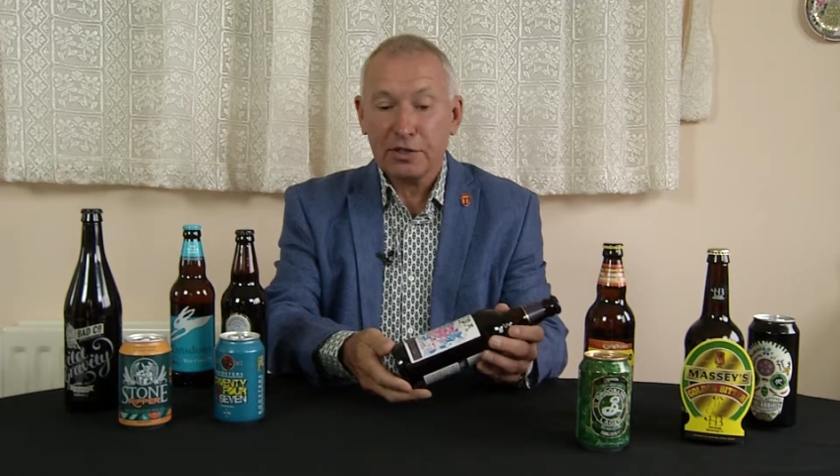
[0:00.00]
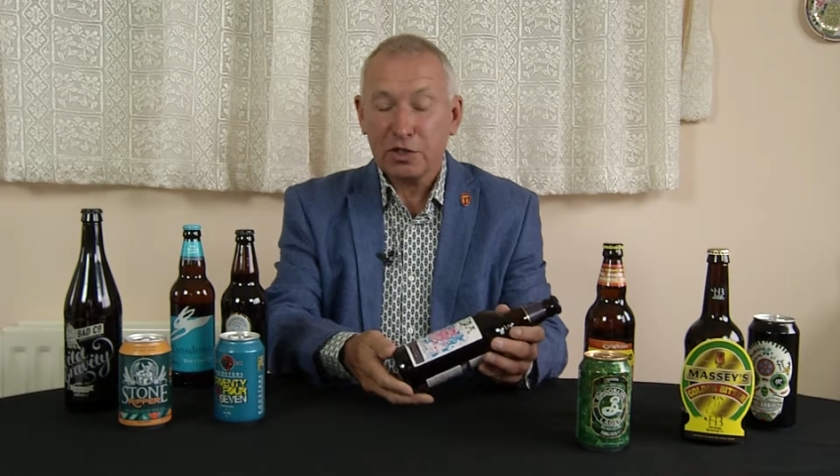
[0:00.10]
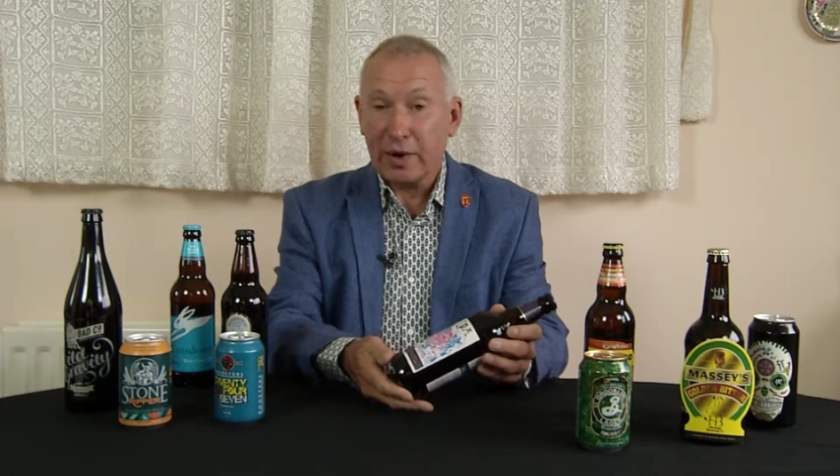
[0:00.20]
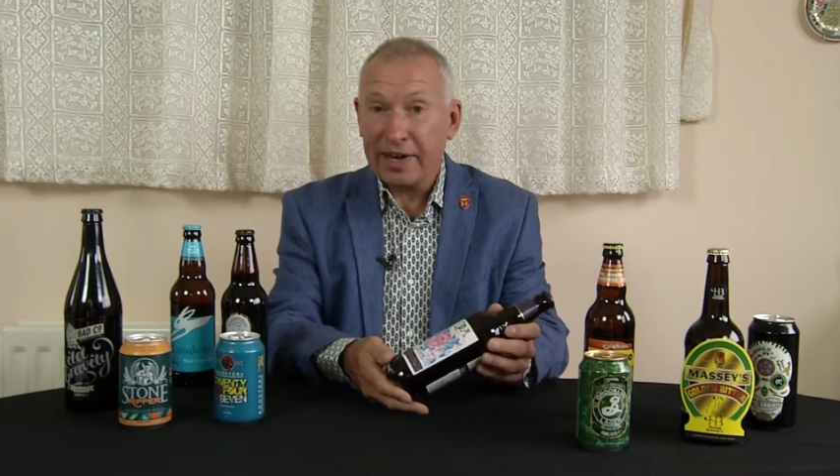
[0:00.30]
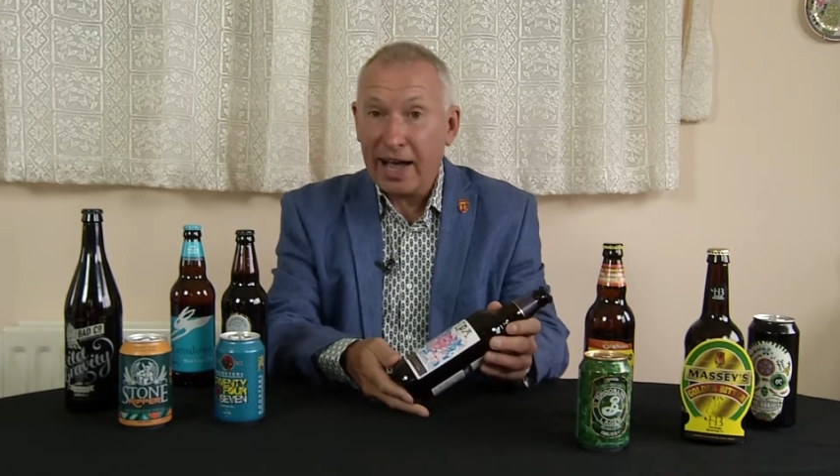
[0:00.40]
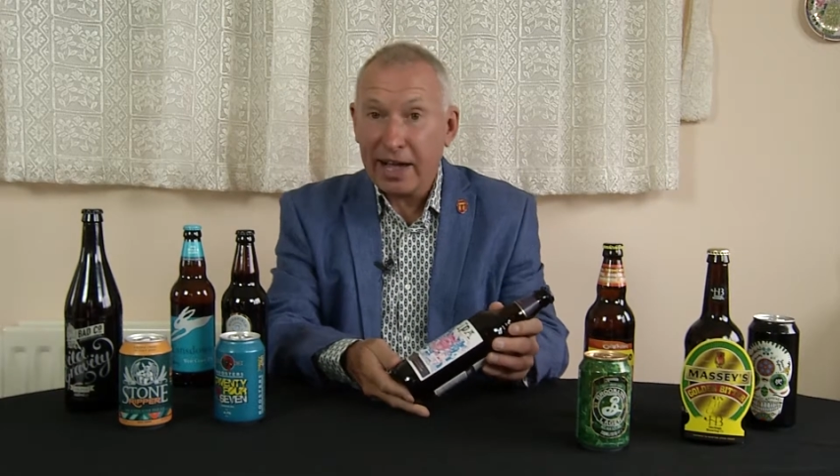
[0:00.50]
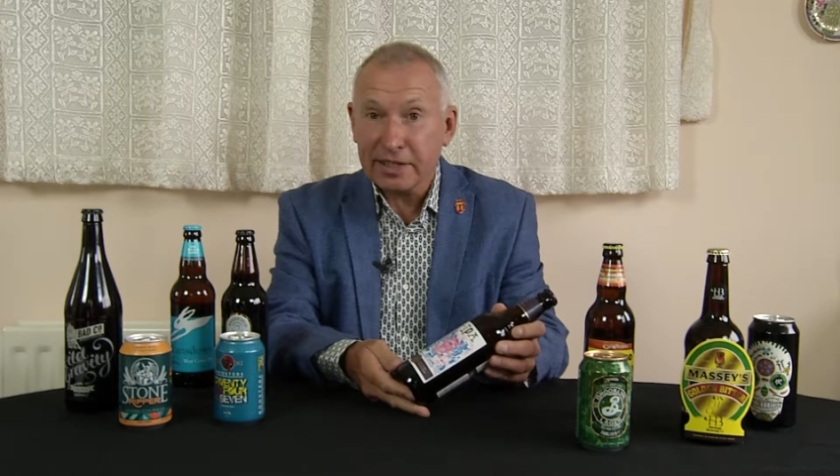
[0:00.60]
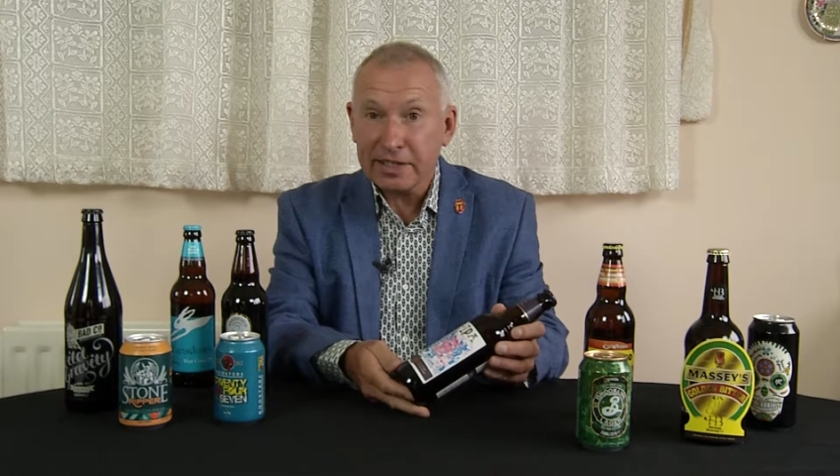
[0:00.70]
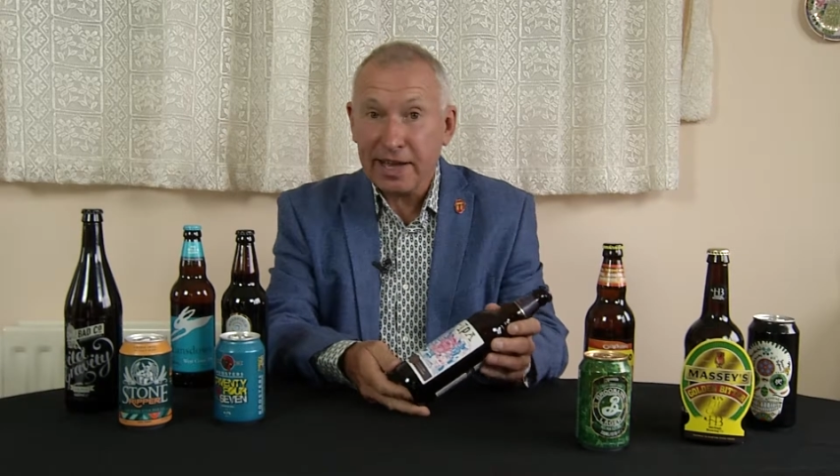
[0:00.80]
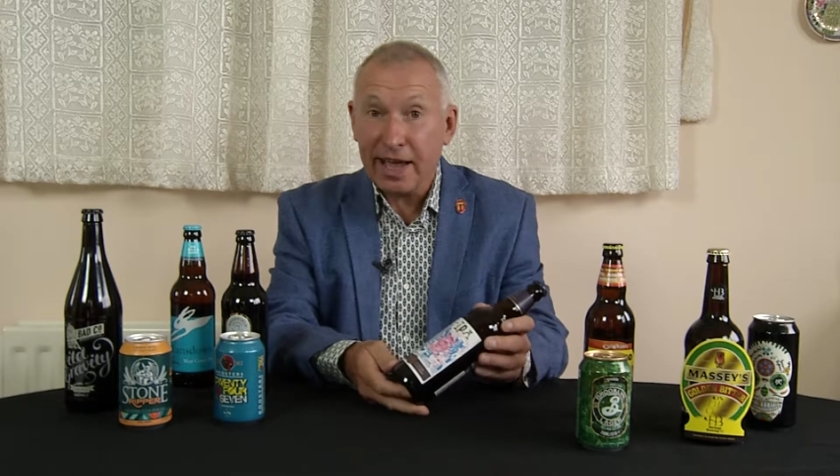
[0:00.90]
to
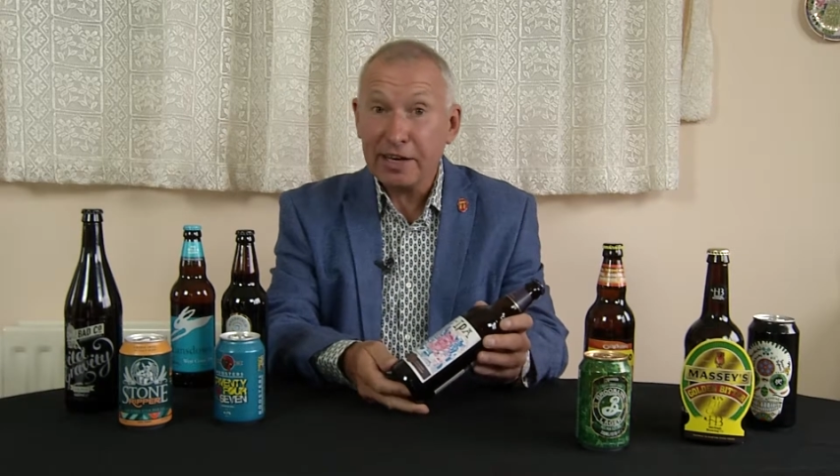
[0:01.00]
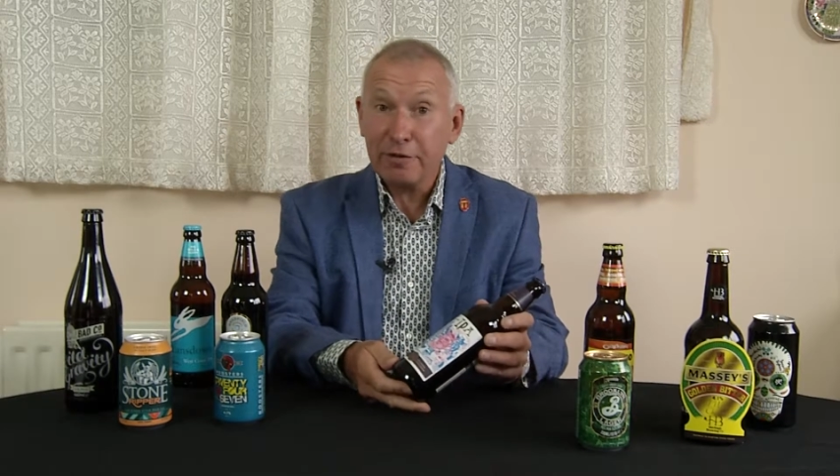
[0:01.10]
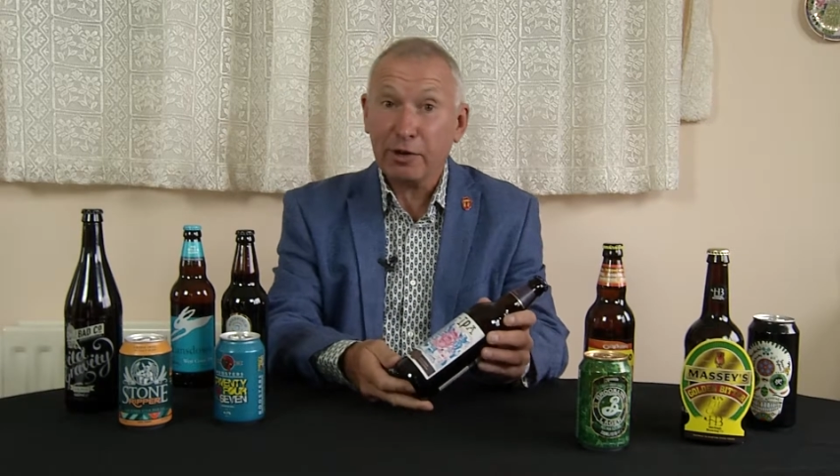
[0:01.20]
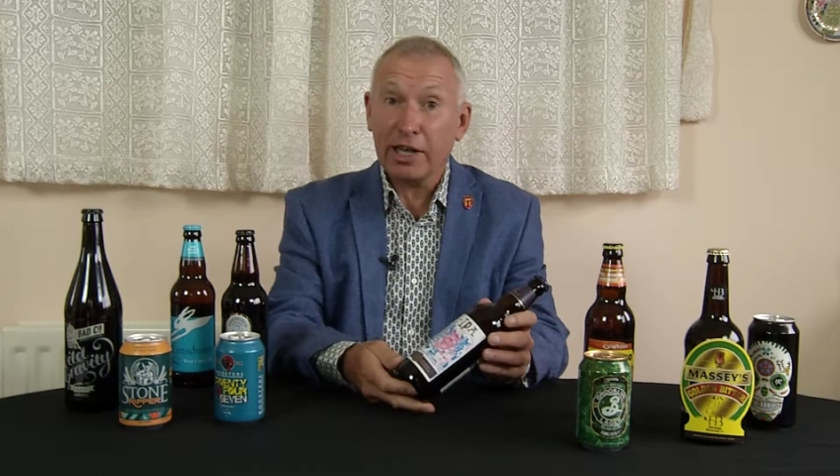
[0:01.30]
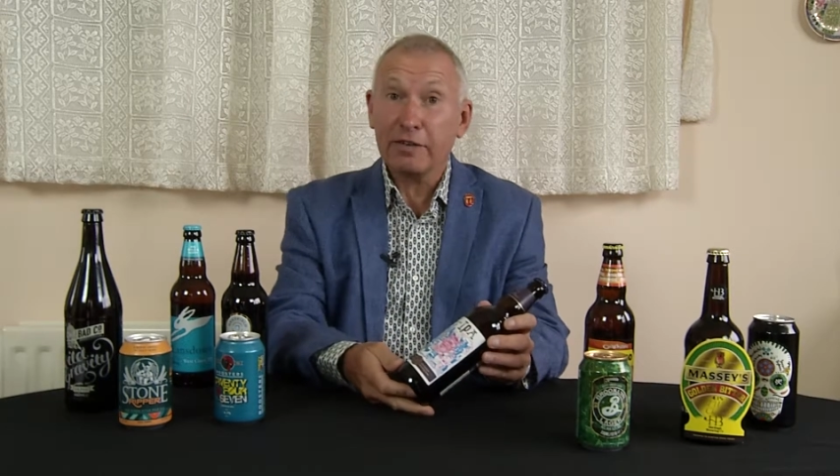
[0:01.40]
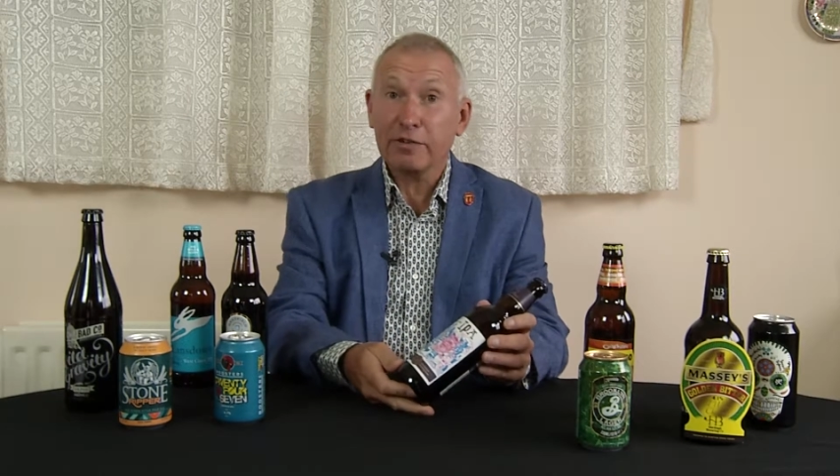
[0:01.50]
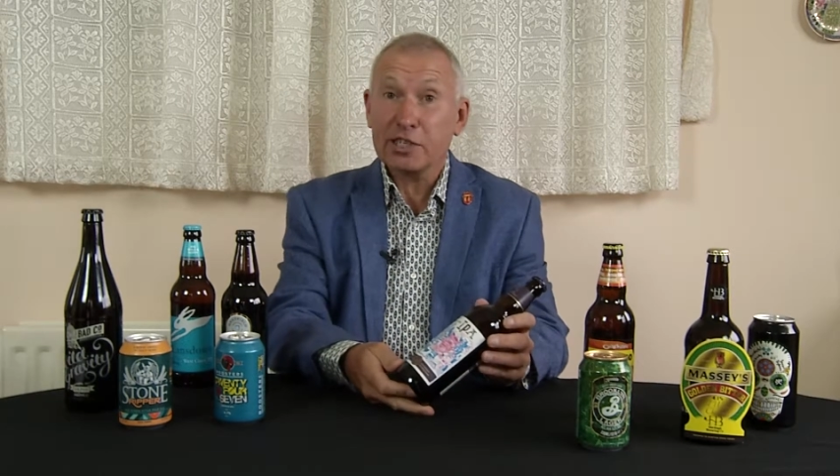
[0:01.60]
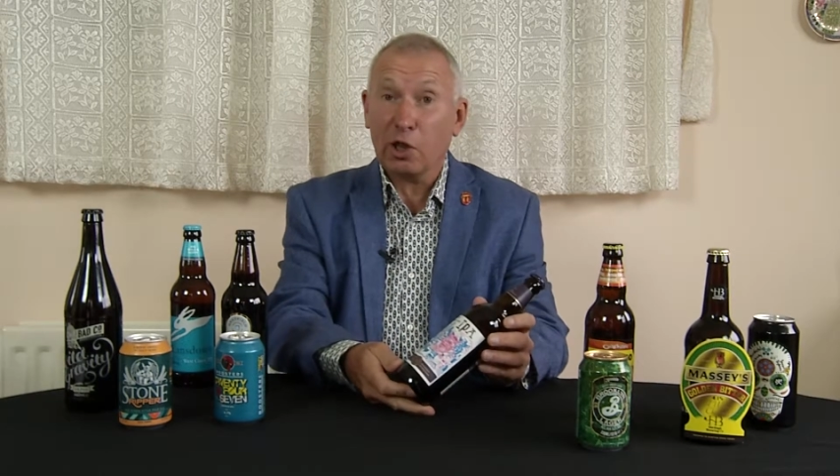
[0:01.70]
enhance any flavours